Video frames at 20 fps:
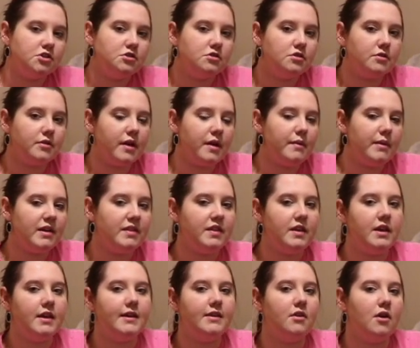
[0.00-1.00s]
jewelry with
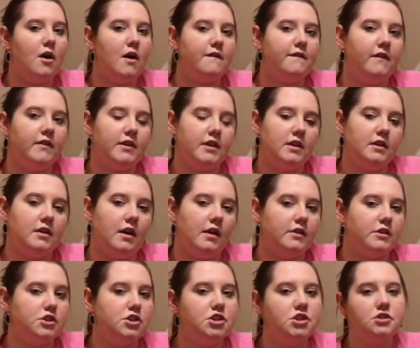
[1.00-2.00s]
it or funky
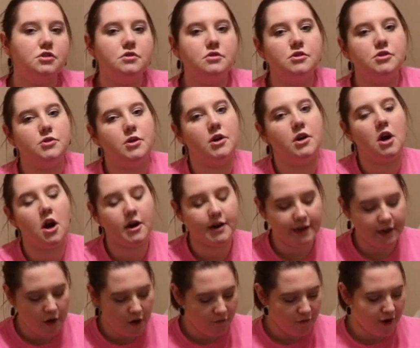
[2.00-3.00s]
colored shoes or a
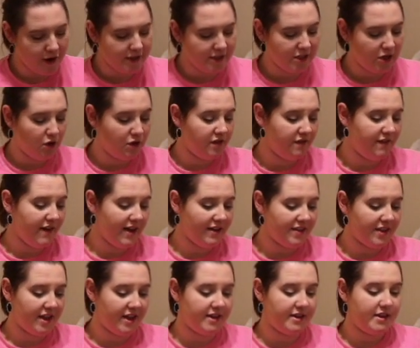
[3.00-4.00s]
cardigan over it. So the
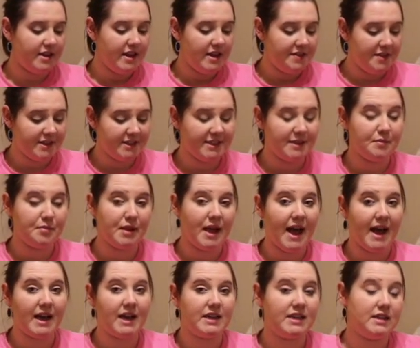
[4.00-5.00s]
fact that this is a
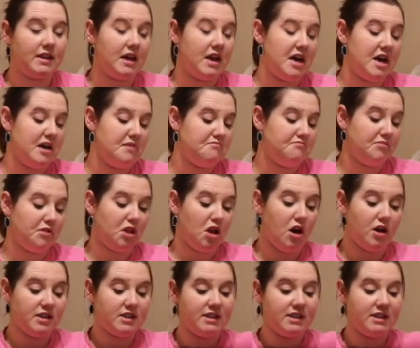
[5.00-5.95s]
black um, long